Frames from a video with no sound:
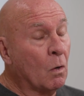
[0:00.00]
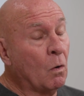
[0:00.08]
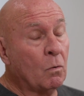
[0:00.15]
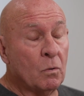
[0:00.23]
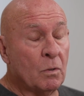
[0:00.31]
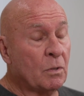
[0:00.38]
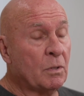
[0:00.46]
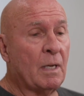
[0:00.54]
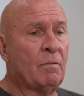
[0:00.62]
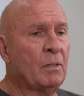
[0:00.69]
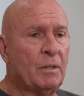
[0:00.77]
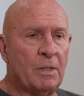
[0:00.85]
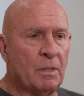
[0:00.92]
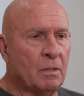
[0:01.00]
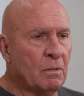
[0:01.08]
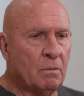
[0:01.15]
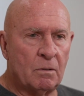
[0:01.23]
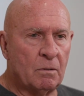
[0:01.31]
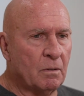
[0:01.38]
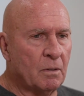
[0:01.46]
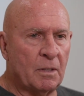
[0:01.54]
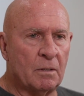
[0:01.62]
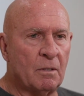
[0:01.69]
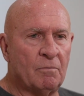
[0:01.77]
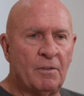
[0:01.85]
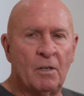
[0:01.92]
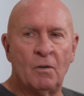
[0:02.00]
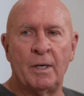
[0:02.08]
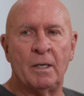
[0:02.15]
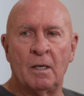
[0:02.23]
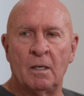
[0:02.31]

Oh, the 70s is a very...